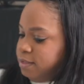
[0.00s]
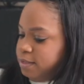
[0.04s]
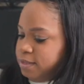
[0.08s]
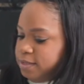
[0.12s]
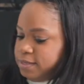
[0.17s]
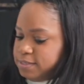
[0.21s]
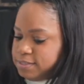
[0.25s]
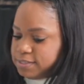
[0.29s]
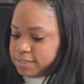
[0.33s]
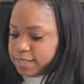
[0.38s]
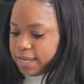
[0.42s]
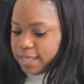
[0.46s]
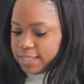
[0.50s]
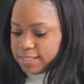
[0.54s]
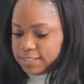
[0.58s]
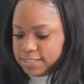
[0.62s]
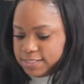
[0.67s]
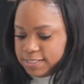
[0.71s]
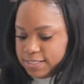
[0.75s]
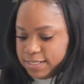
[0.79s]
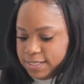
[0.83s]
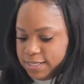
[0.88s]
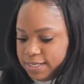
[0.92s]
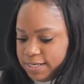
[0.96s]

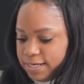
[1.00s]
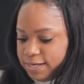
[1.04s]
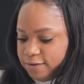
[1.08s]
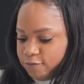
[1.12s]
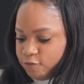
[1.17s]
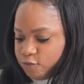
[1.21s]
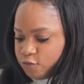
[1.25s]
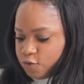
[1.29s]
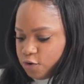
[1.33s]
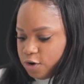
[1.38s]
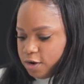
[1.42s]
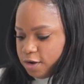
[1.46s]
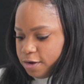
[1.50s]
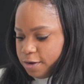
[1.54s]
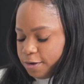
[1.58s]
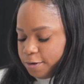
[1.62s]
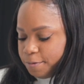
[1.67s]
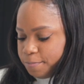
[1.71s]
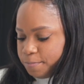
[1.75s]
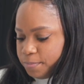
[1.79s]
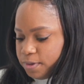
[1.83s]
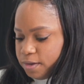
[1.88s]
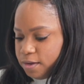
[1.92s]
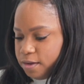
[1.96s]
skeleton
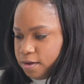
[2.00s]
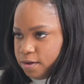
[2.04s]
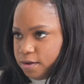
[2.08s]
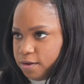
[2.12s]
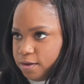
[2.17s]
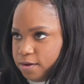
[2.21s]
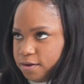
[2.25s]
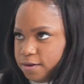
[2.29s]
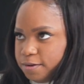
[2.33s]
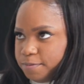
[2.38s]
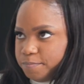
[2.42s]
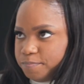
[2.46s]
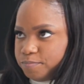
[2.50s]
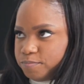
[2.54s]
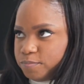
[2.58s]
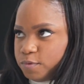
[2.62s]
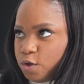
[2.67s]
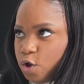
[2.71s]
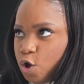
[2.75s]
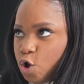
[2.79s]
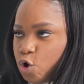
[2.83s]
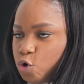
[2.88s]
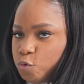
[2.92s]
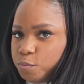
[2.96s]
from
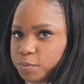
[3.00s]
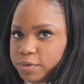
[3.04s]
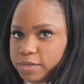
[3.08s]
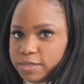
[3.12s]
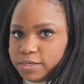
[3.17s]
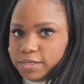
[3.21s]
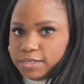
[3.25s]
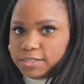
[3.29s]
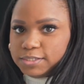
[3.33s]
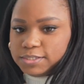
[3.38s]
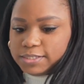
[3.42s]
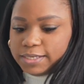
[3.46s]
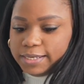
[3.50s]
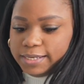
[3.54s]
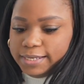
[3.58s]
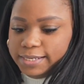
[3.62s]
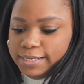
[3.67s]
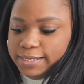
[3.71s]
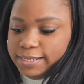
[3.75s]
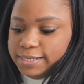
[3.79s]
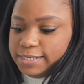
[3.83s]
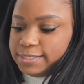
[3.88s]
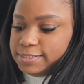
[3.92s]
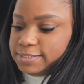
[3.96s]
Home Goods, and
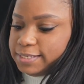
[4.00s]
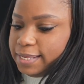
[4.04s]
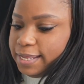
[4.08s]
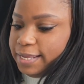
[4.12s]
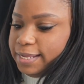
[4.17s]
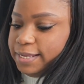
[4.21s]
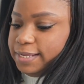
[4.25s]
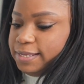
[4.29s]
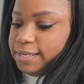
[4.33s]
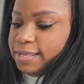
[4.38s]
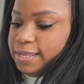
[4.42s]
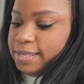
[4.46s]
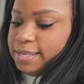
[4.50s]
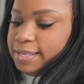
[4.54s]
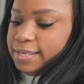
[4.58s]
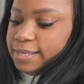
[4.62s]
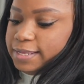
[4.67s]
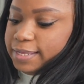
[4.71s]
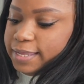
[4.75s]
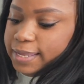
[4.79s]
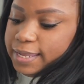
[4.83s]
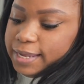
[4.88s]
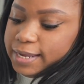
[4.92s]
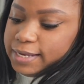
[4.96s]
he is a
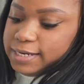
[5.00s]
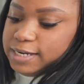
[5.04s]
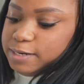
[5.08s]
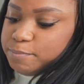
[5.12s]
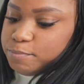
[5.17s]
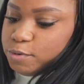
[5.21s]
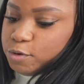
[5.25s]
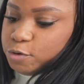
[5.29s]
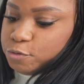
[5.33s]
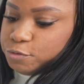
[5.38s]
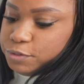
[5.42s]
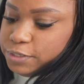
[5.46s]
candy bowl